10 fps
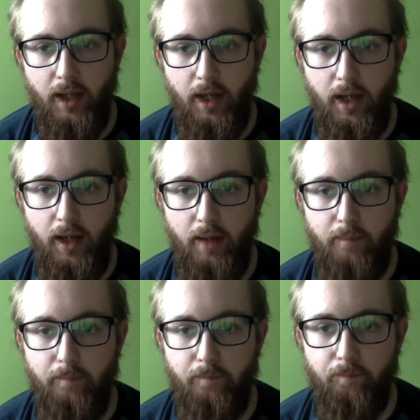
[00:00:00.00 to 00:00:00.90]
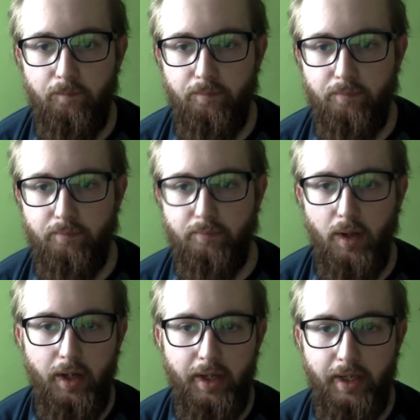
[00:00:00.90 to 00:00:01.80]
Um,
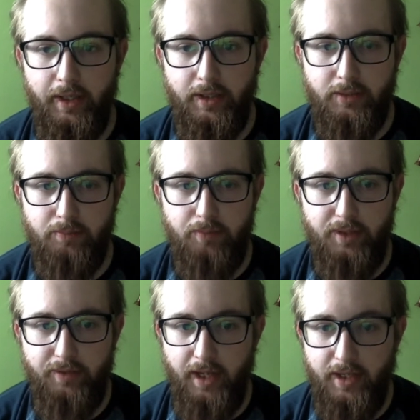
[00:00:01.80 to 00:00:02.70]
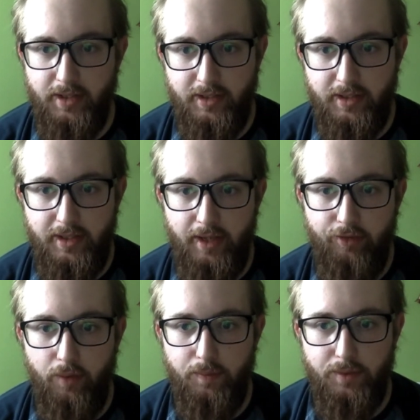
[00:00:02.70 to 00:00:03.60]
my specifications in
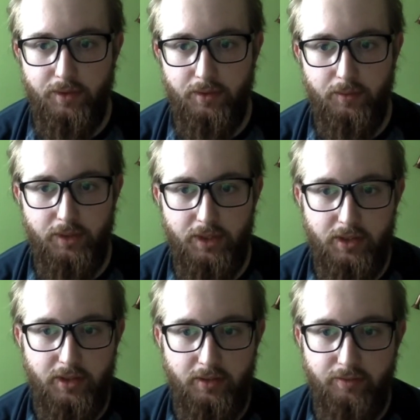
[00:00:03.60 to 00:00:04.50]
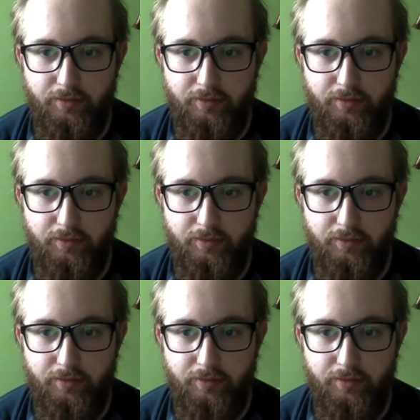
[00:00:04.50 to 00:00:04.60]
DevOps, which is